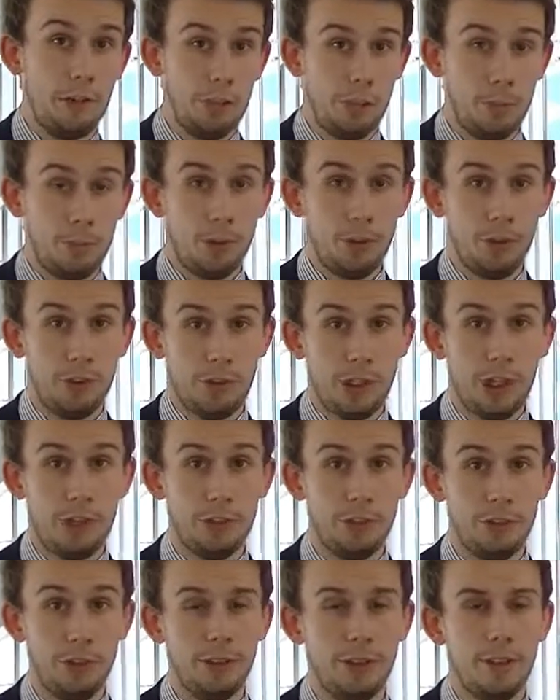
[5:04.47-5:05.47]
Enterprise
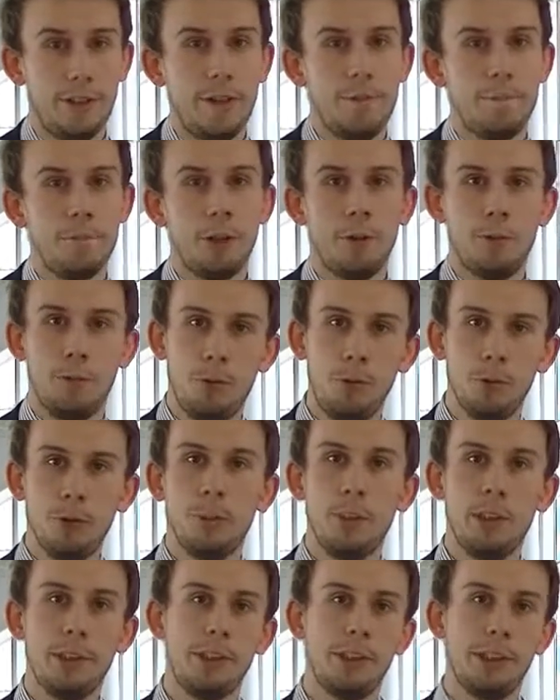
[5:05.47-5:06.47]
Challenge. and
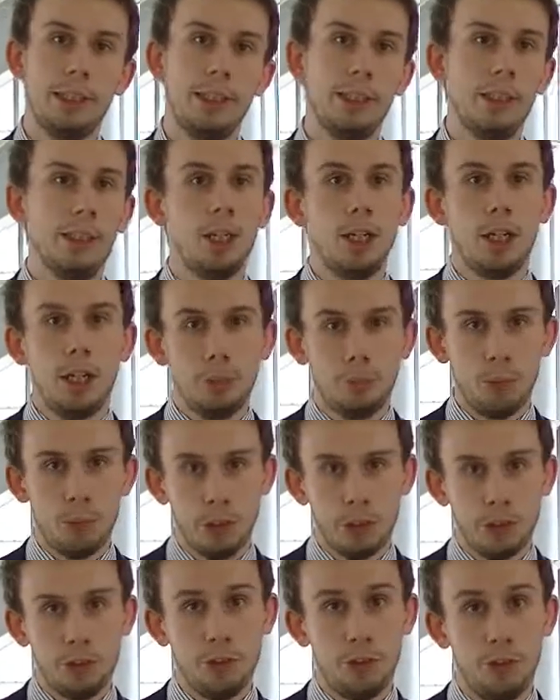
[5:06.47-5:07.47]
fundamentally
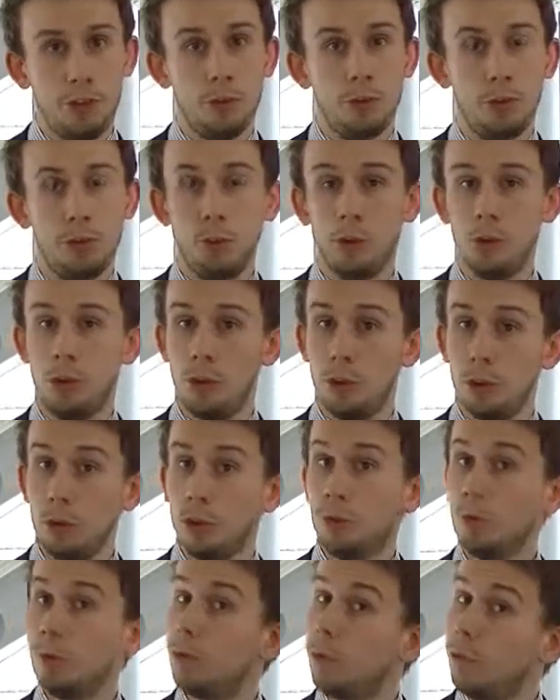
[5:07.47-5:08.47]
my students were good
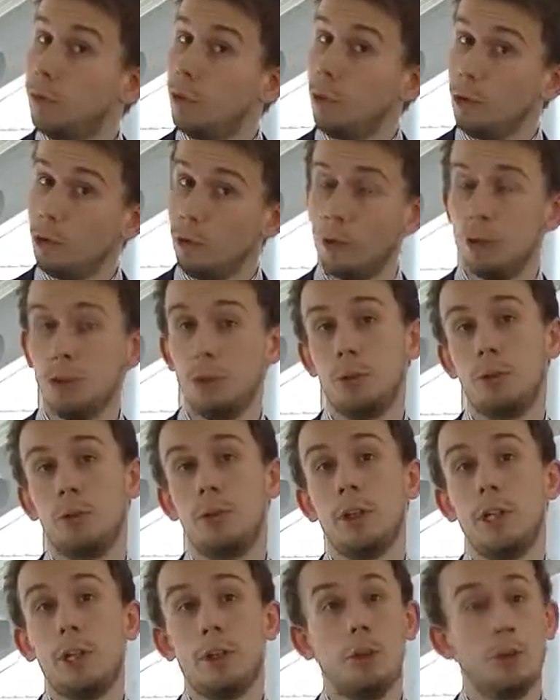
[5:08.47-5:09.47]
enough and fortunate enough,
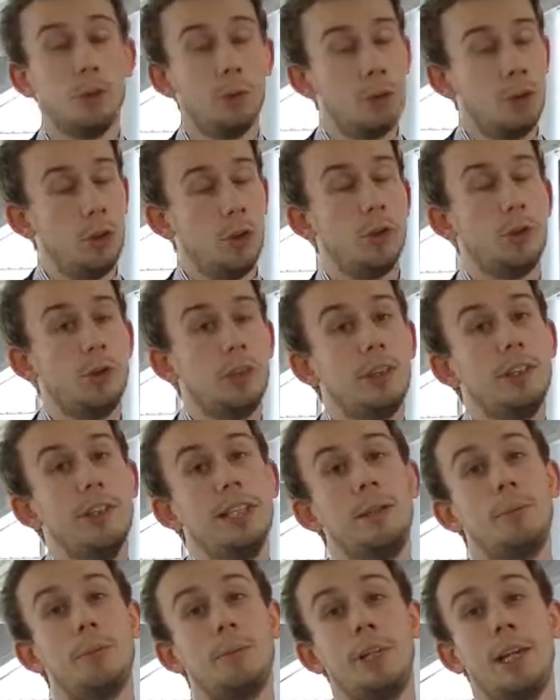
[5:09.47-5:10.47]
because there were a lot of good
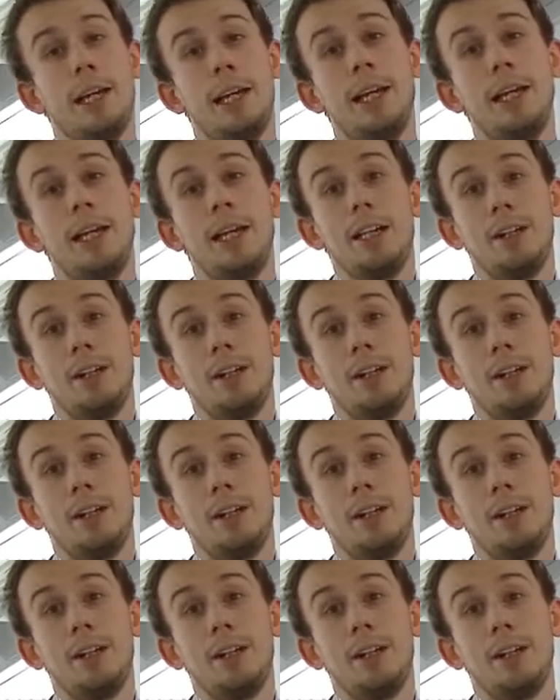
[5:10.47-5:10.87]
teams there,